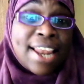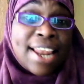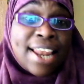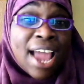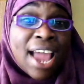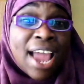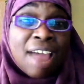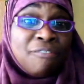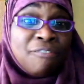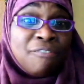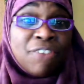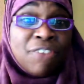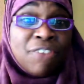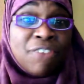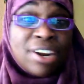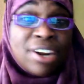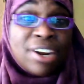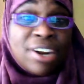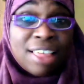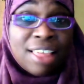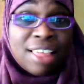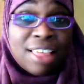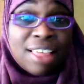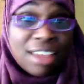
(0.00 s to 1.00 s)
not for
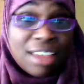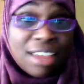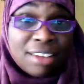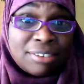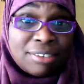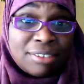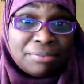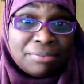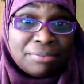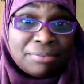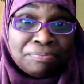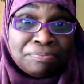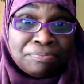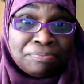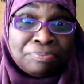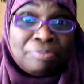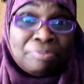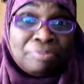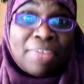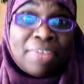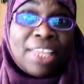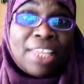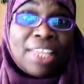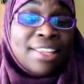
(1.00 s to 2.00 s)
nothing.
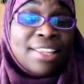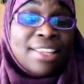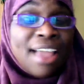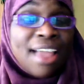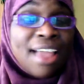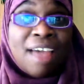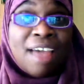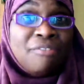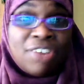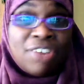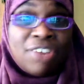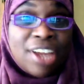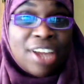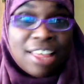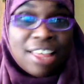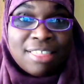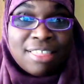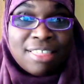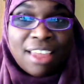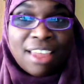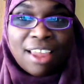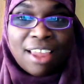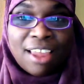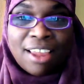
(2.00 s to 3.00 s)
Not for
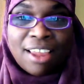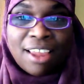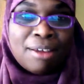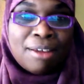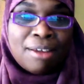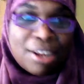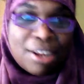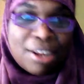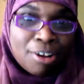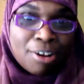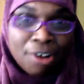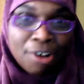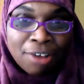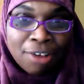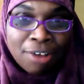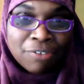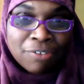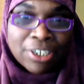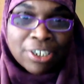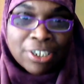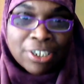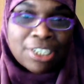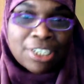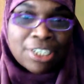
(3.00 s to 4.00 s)
nothing. And I'm going to go
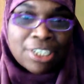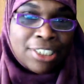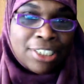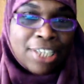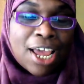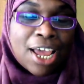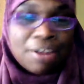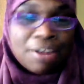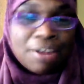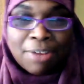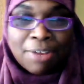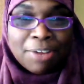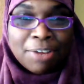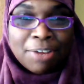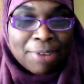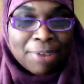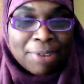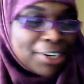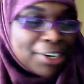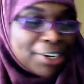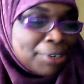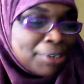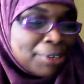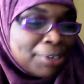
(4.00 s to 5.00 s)
off on a little tirade
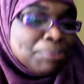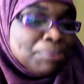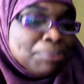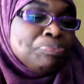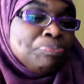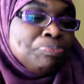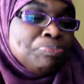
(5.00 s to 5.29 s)
right here.